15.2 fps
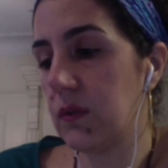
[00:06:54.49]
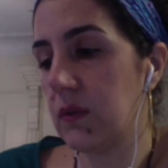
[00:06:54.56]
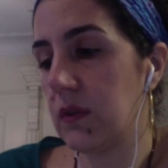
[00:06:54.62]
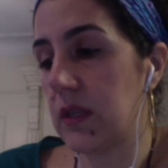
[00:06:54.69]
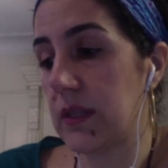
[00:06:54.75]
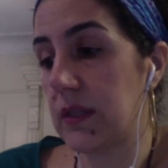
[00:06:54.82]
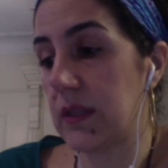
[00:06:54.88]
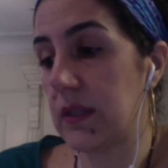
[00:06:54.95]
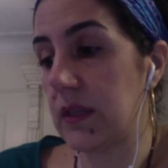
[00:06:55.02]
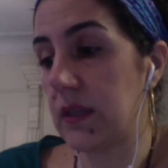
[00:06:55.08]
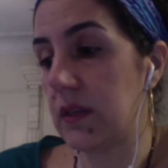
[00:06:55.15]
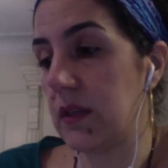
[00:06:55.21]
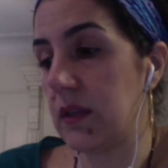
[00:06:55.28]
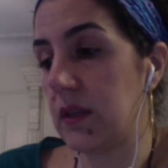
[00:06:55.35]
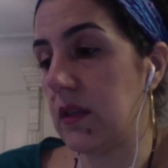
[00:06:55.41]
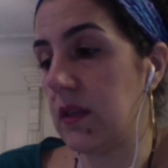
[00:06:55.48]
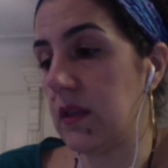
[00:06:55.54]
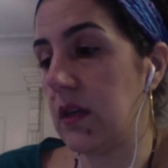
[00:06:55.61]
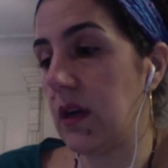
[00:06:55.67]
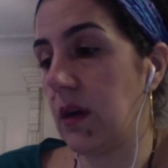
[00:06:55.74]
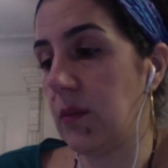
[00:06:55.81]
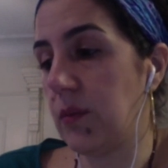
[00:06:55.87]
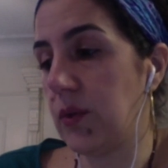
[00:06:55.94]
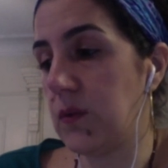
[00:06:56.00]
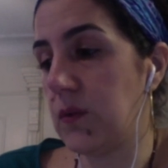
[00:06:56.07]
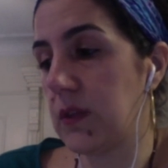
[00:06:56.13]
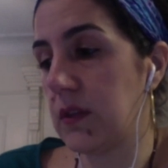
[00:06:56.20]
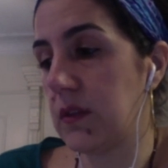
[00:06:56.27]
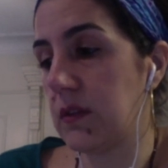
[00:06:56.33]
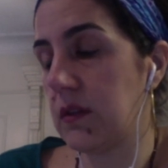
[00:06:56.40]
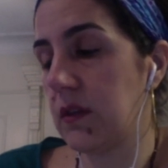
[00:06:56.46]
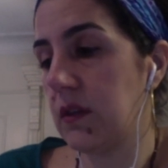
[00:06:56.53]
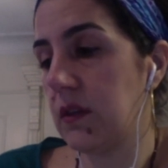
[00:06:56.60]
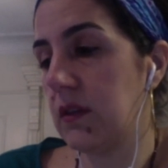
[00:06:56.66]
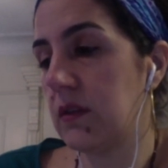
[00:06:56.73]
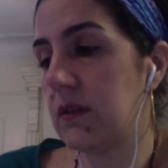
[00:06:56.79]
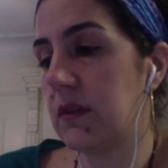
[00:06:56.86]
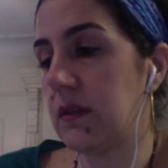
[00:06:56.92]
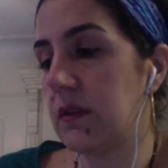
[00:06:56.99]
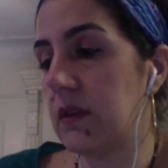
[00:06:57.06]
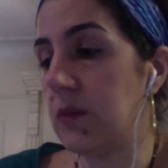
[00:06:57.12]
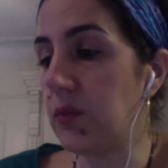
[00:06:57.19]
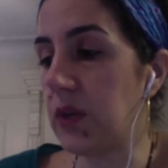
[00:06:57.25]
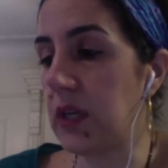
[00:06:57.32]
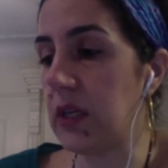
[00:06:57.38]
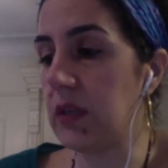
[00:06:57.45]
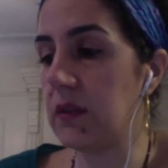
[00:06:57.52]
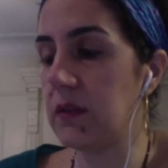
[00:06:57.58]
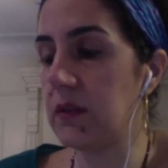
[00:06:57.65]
The city decomposes, the city breathes.